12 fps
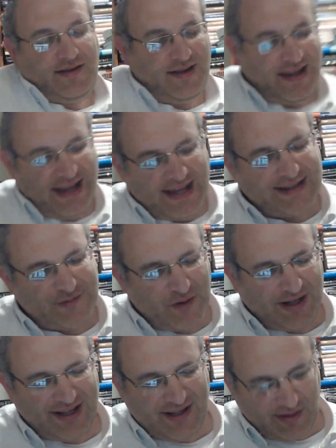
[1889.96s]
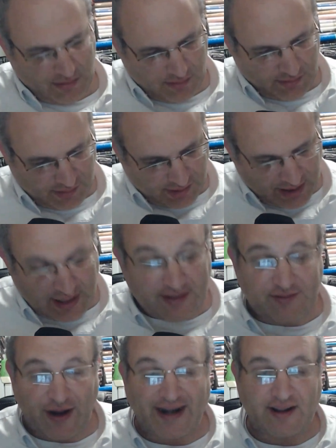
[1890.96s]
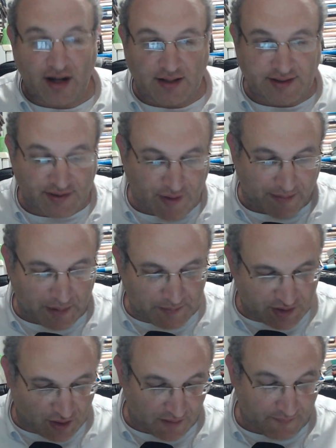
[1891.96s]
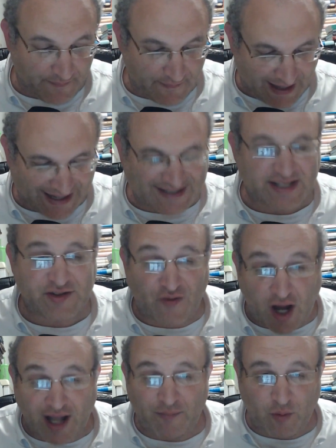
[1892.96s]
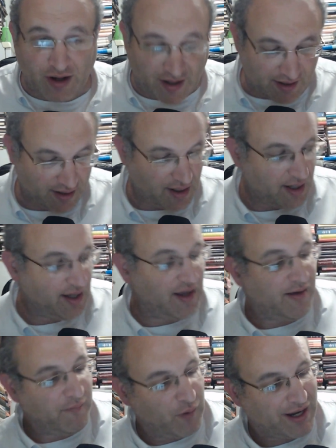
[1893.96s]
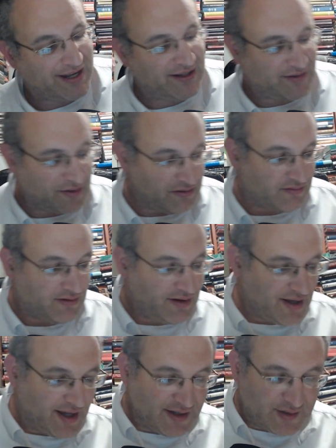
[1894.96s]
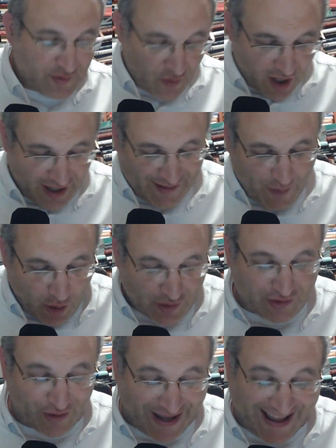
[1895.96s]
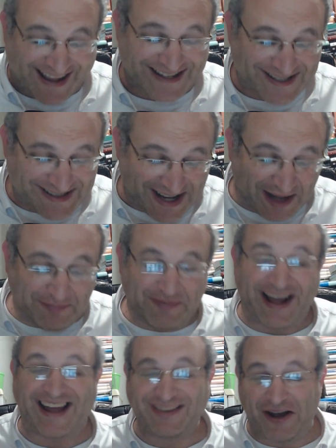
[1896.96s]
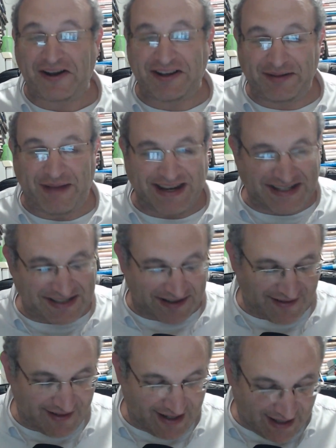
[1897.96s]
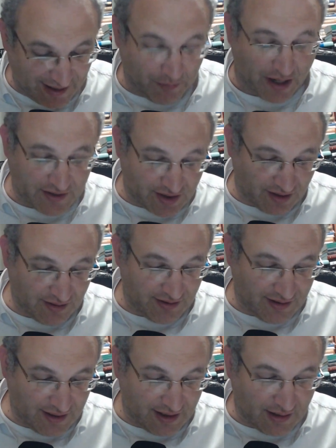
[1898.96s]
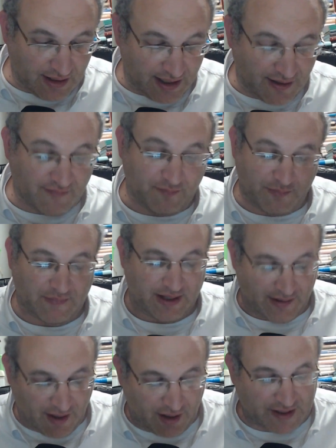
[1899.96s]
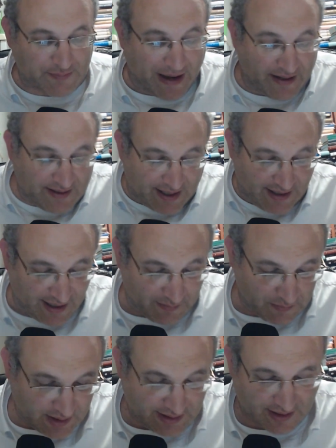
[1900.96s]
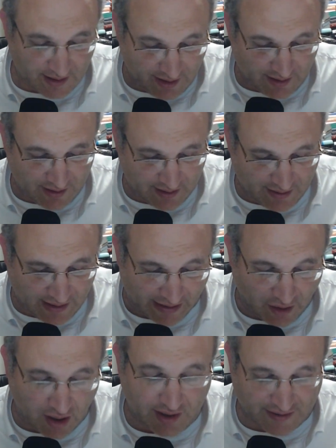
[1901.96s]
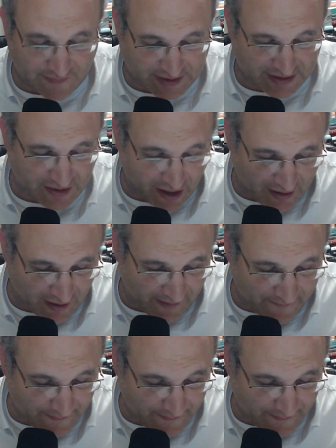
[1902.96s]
he's writing it on the Rambam's Ram. And it's a Zraim work. What can you do? Zraim also has some halacha l'maisa. L'mashal, in Hilchos Matnas Aniyim, there's halachas of tzedakah